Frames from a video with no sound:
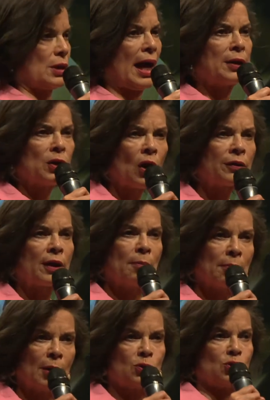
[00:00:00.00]
another
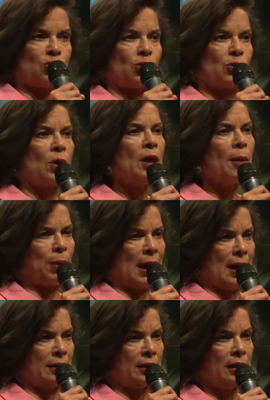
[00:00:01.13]
monstrous
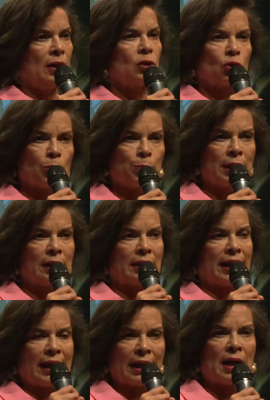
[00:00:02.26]
plan to build
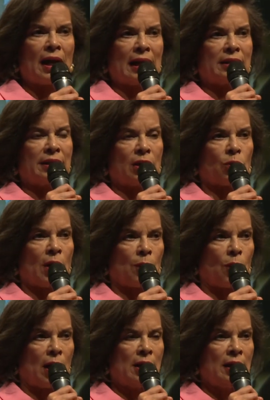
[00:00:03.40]
a canal in
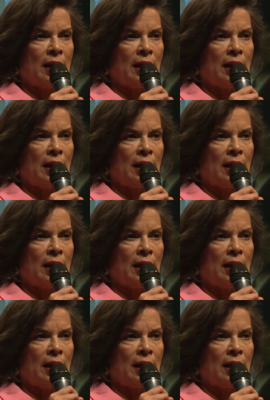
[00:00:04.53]
Nicaragua,